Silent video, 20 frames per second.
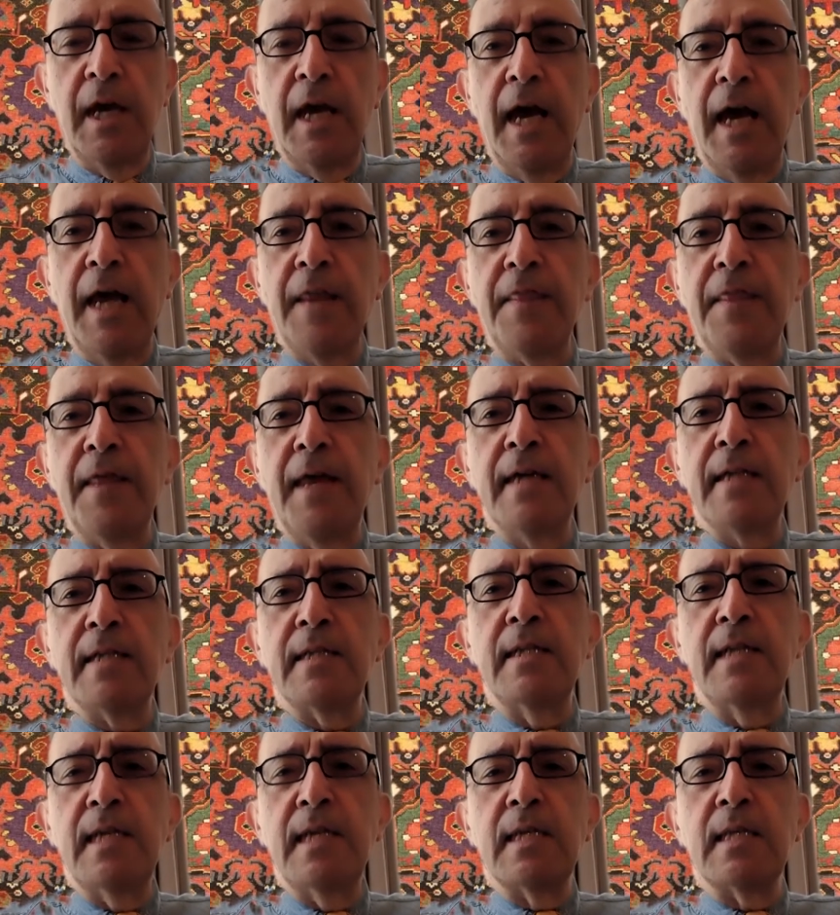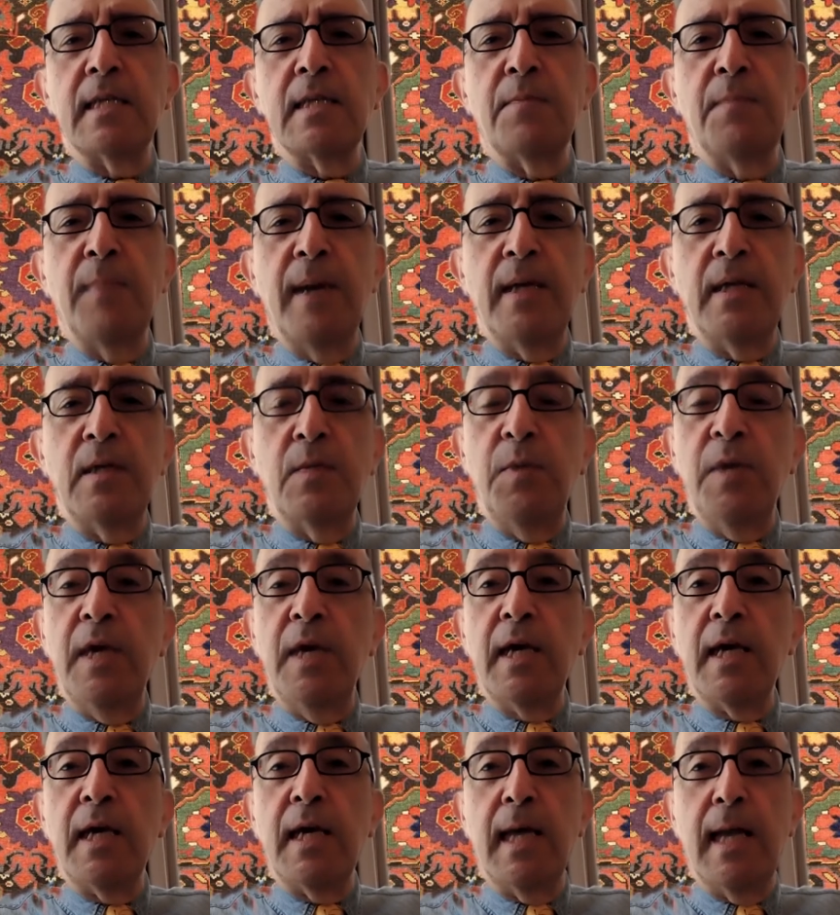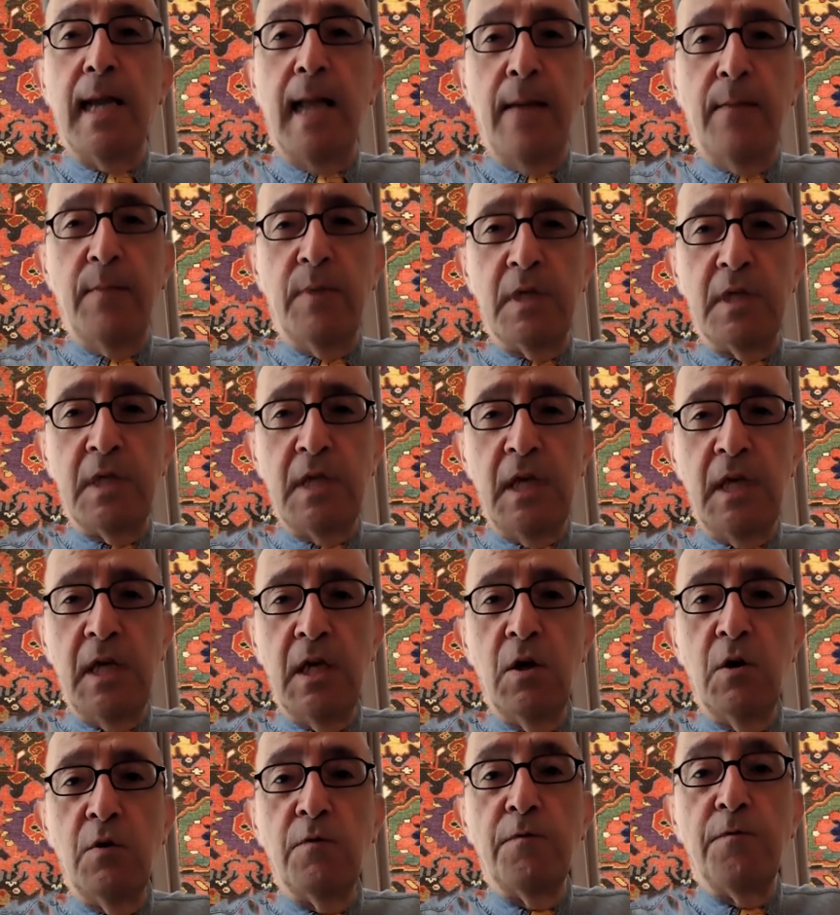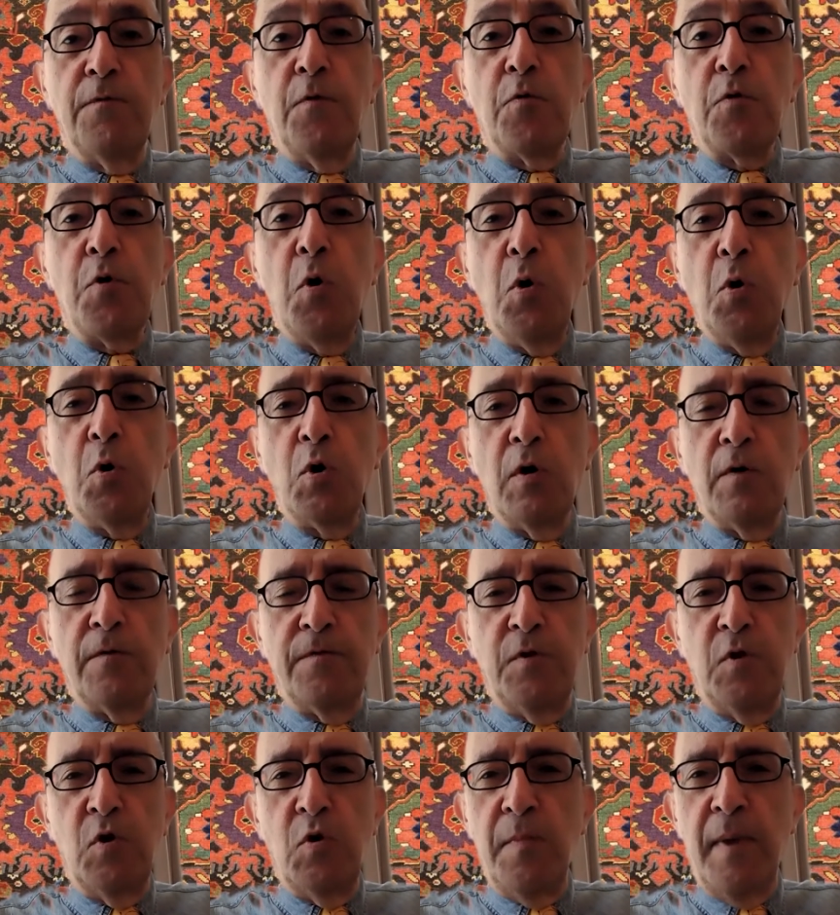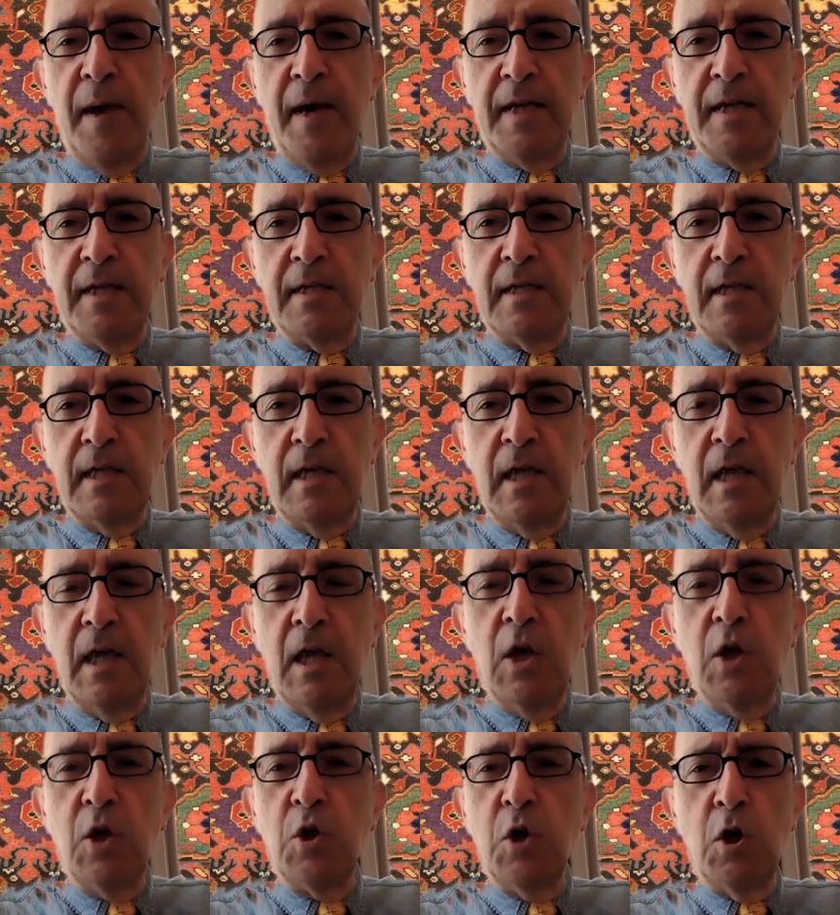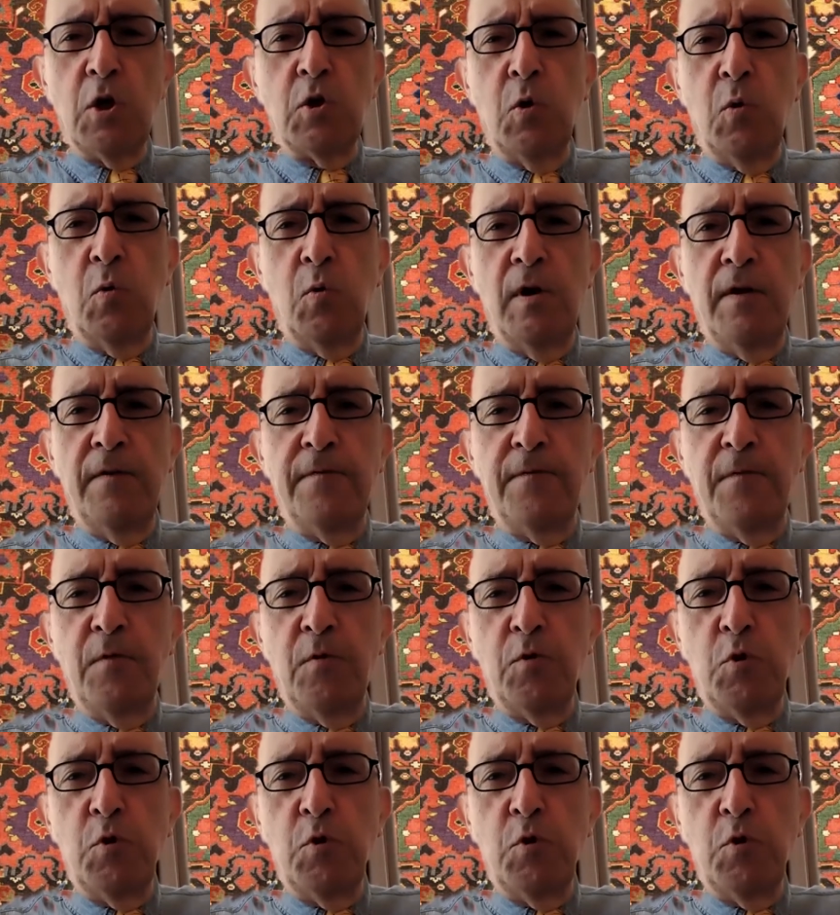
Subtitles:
and that this might be a calamity for all of humanity, not only for